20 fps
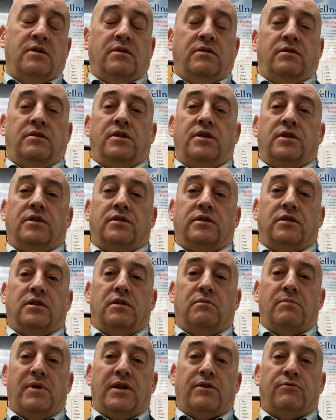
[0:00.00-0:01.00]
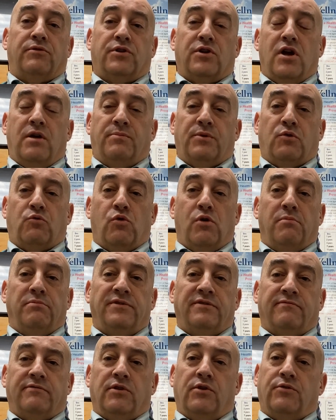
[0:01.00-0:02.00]
These little microscopic
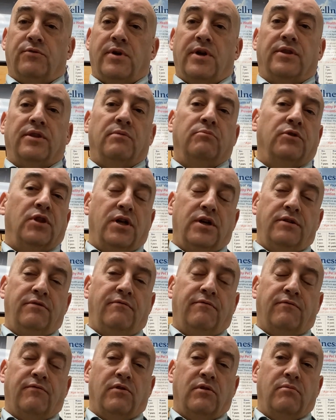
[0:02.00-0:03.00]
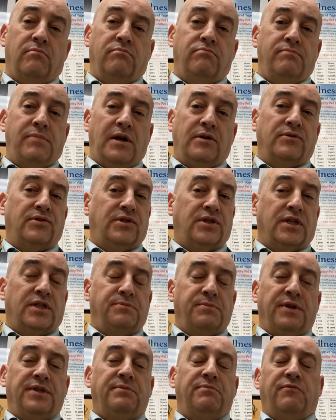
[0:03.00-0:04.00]
worms float around the blood for about 6
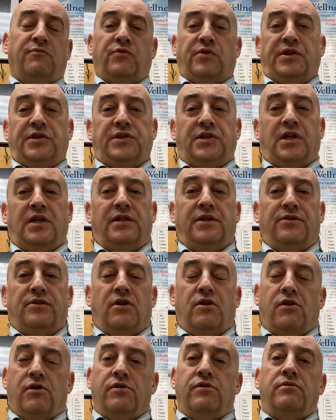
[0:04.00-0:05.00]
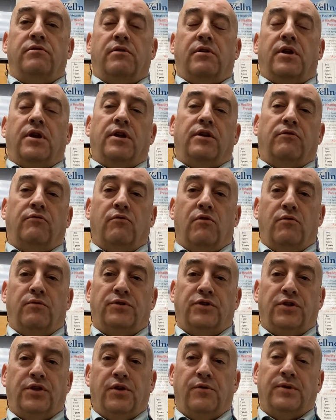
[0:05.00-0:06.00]
months before they settle in the heart and grow
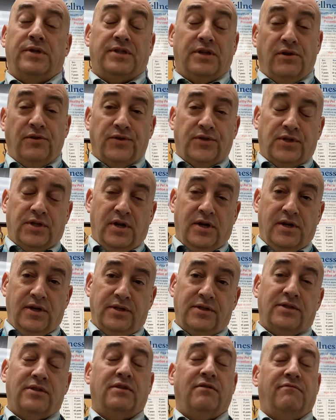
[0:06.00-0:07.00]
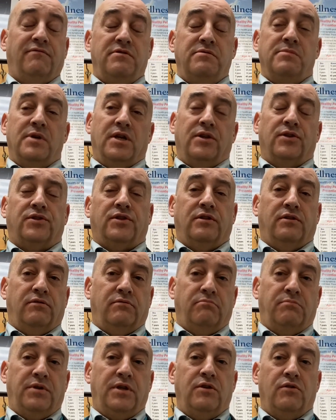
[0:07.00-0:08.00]
to their adult size. The females
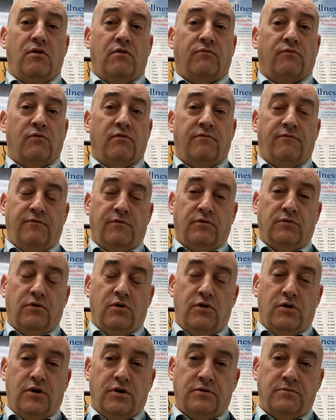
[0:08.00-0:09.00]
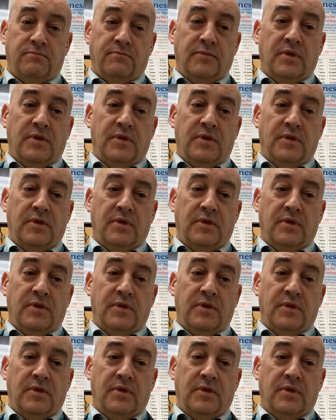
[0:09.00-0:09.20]
can be over a foot long.